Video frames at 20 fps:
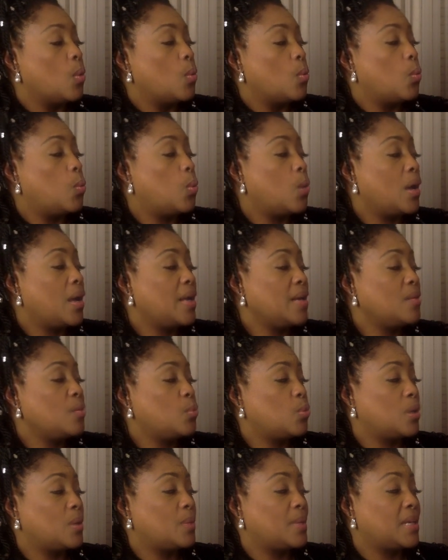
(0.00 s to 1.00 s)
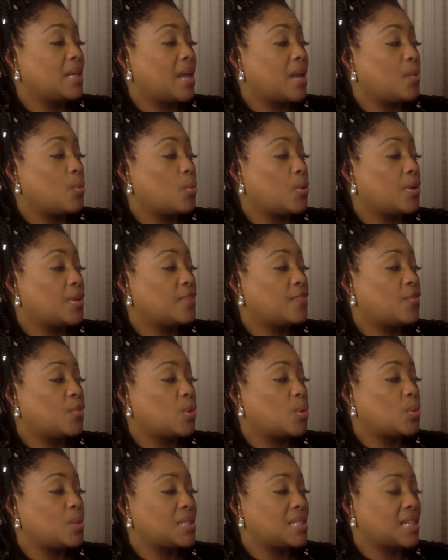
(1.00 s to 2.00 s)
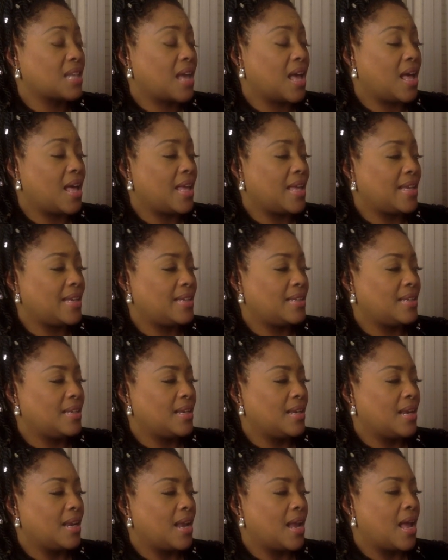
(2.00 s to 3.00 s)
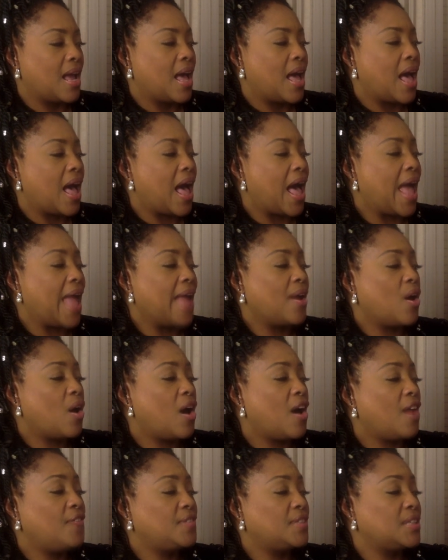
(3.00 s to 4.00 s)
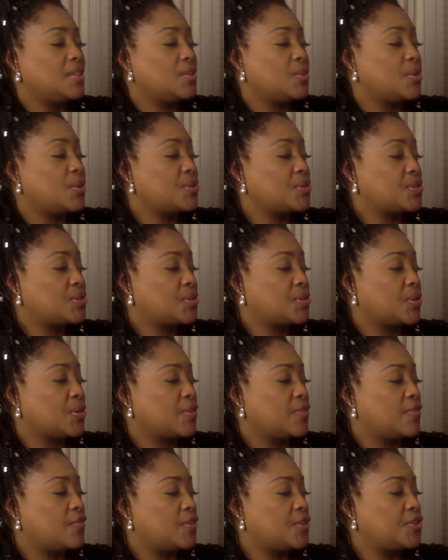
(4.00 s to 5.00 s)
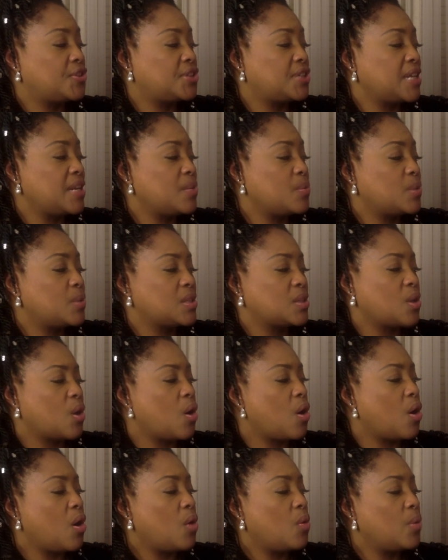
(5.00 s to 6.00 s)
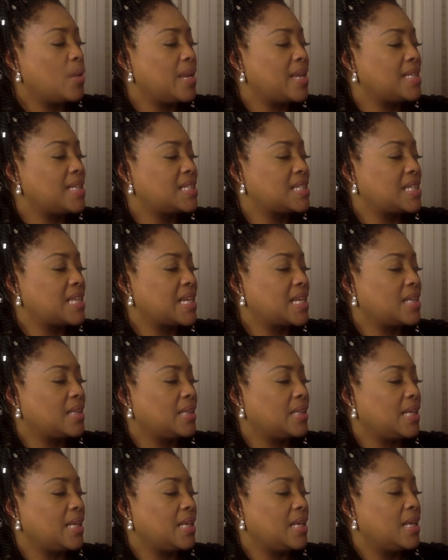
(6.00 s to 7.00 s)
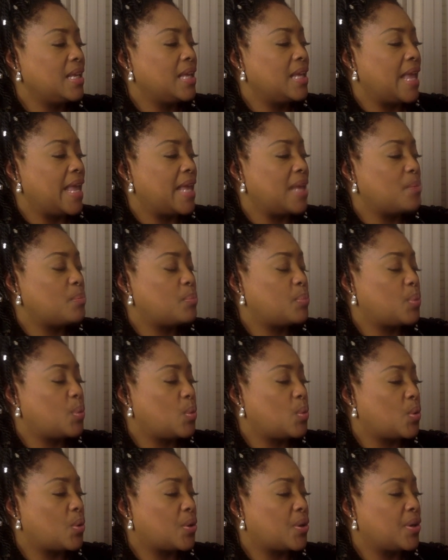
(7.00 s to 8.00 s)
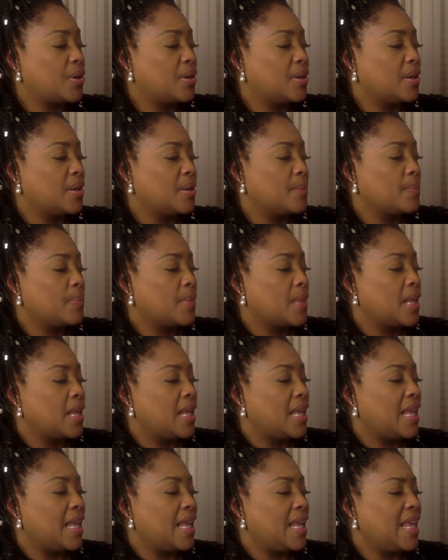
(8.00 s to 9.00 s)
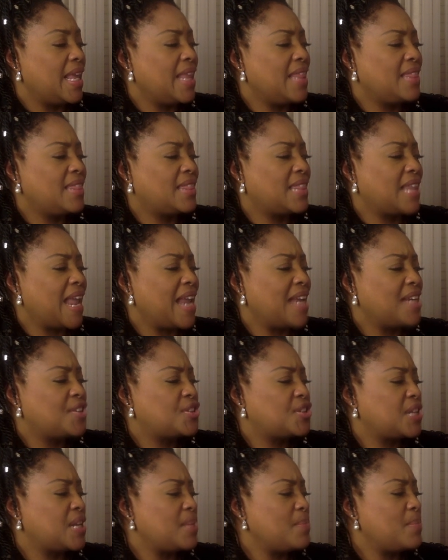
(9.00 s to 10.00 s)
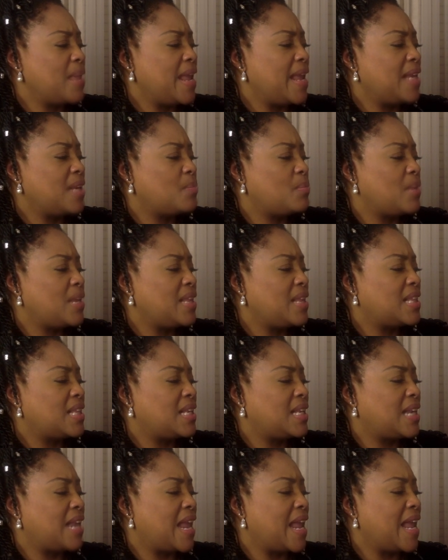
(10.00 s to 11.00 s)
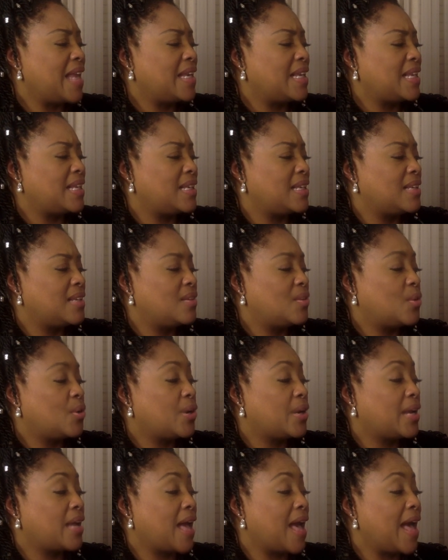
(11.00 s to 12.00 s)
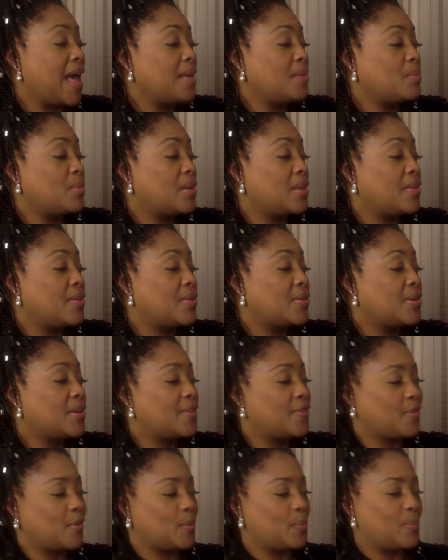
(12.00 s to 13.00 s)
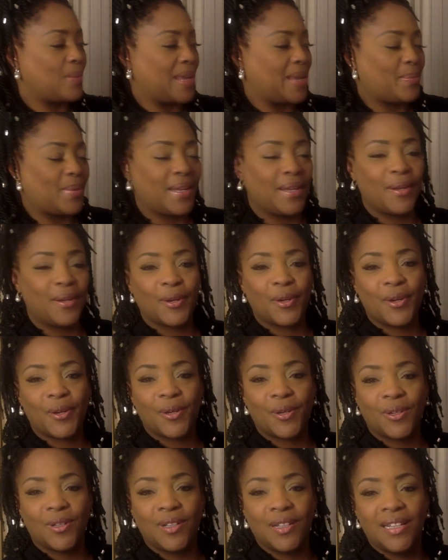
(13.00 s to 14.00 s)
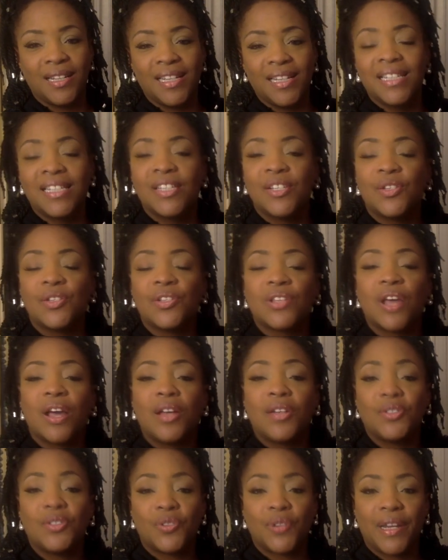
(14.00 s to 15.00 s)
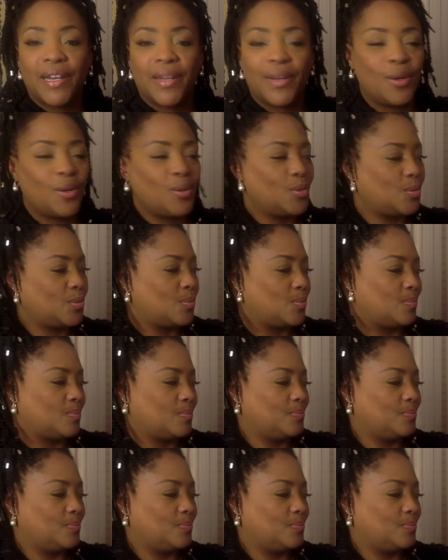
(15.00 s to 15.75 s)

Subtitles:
One woman I worked for was kind. I often nursed her, for she was always sickly and poor. In thanks, she made me the nannin, or godmother, of her baby girl, Cendrillon.